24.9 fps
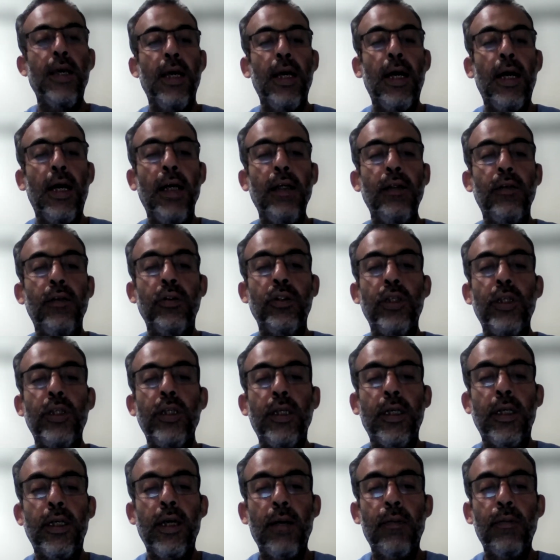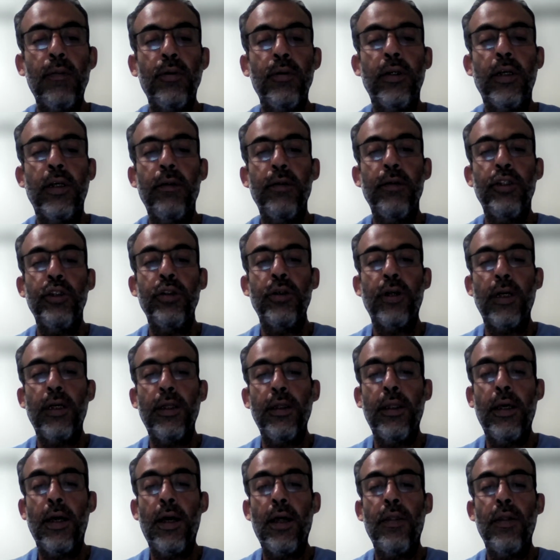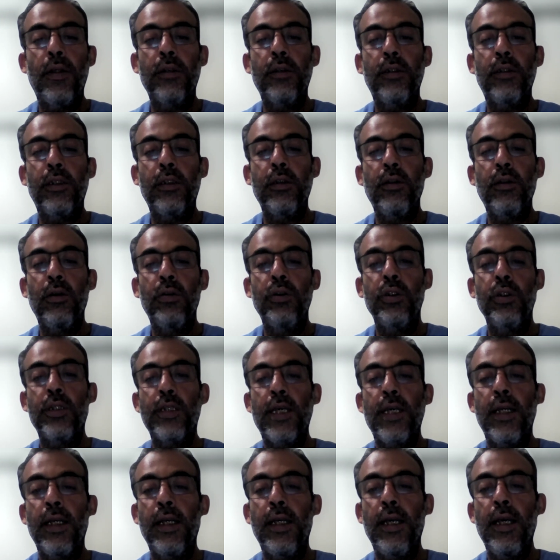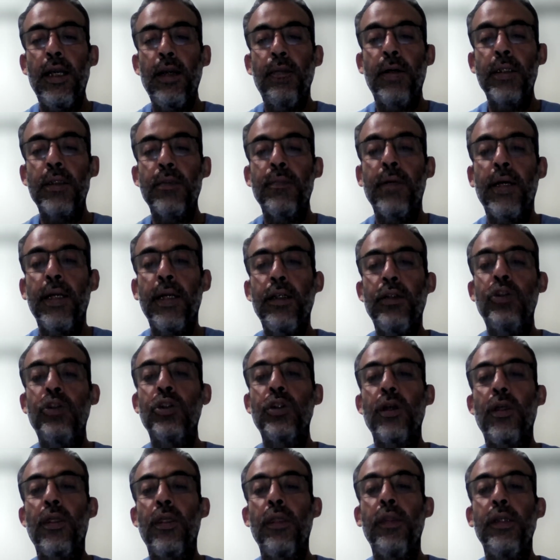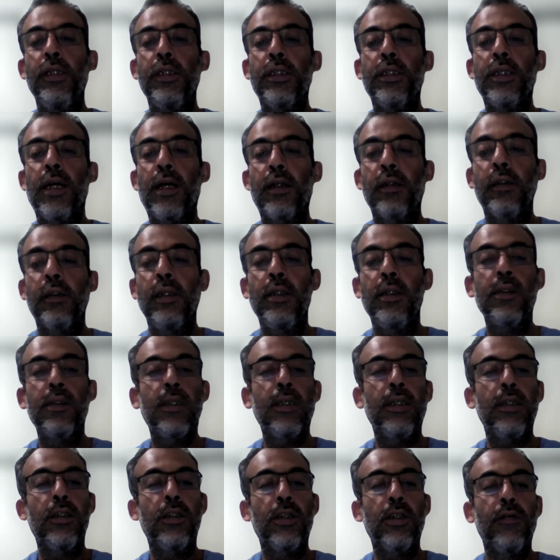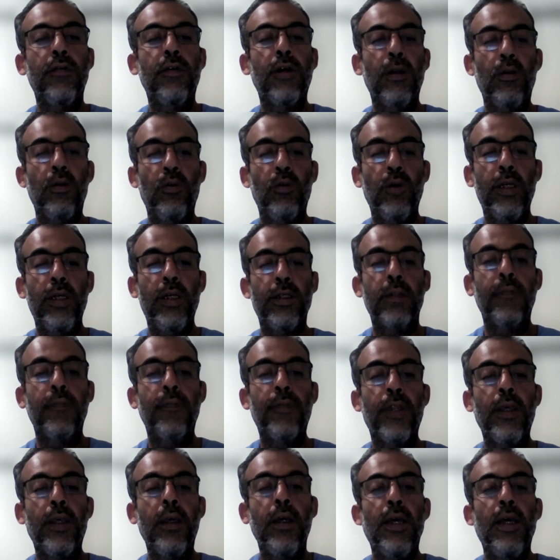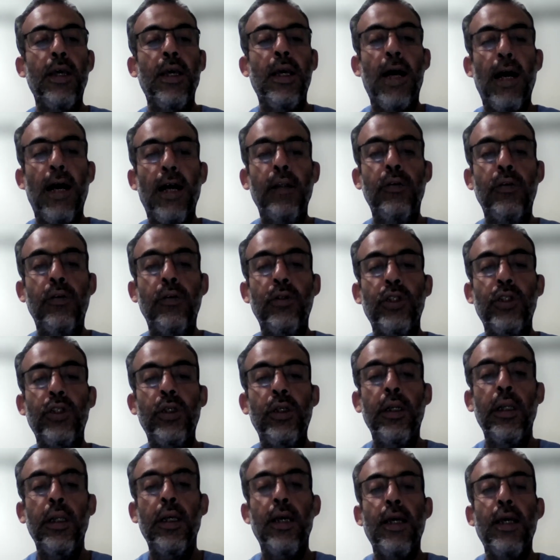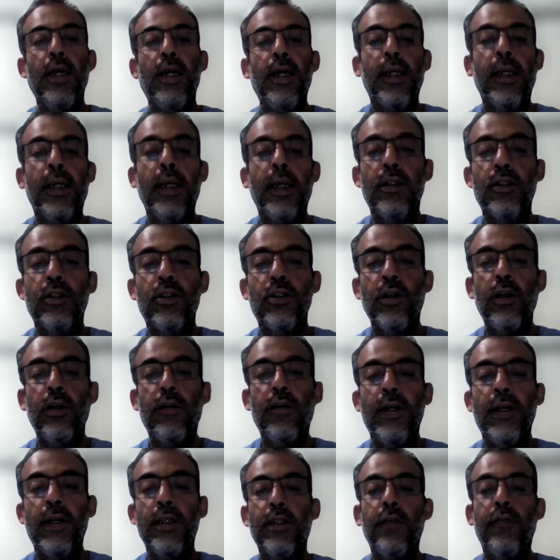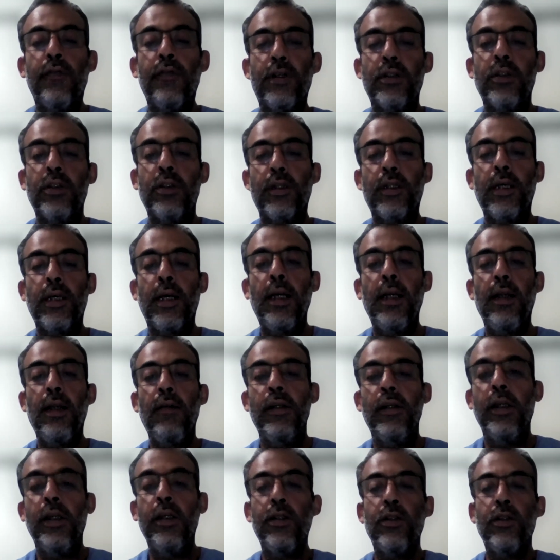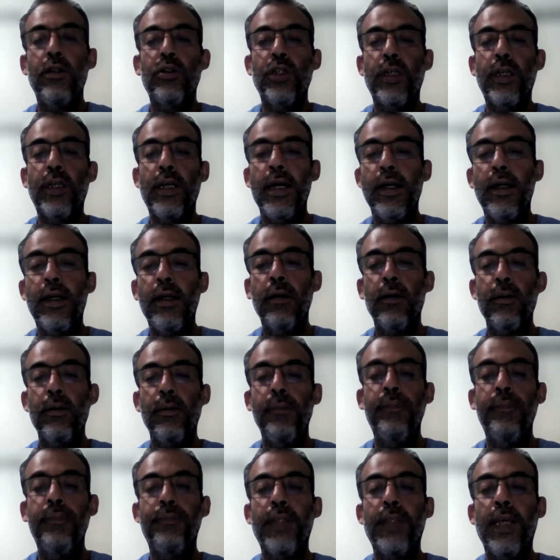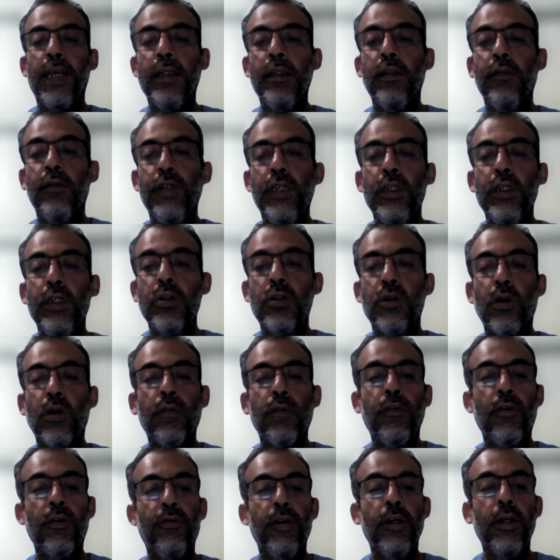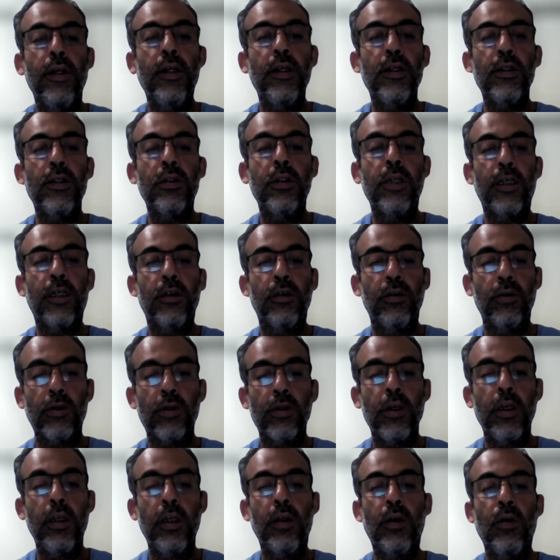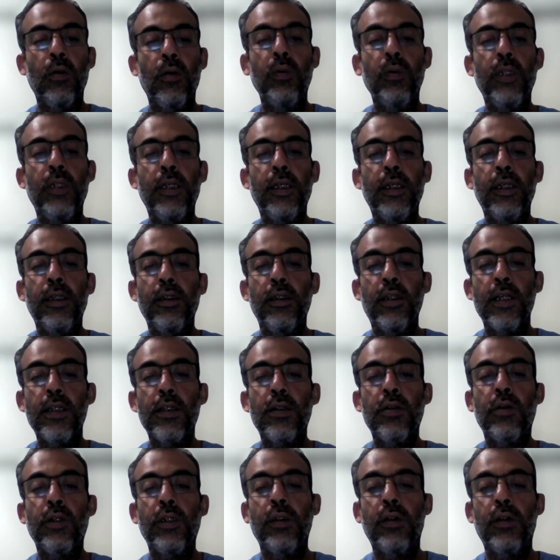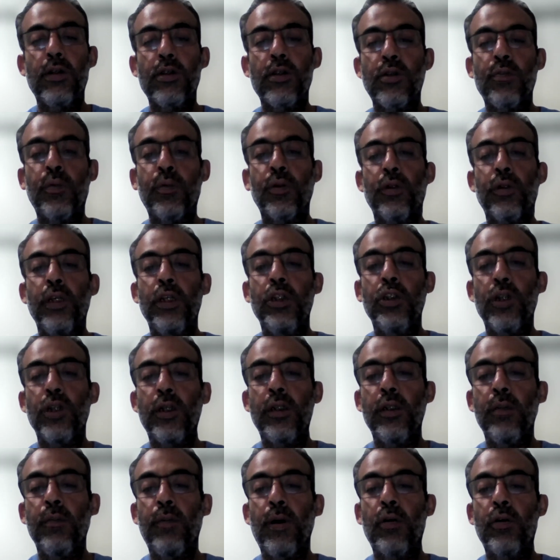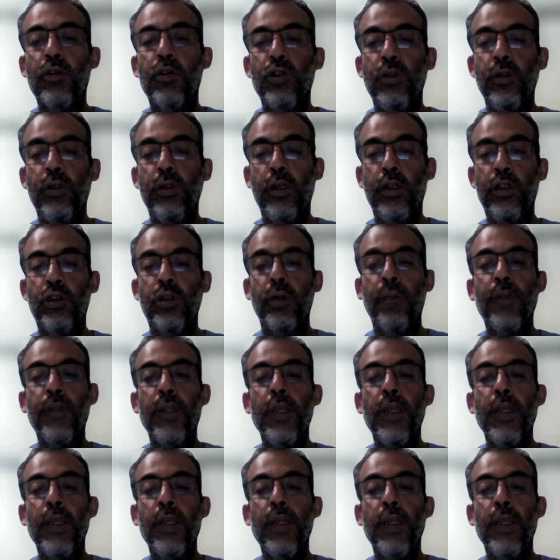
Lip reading: Hydrogen, carbon capture, and other technologies can help us manage these hurdles in several ways. Hydrogen can serve as a versatile energy carrier and feedstock for various sectors, including industry, transportation, and power generation.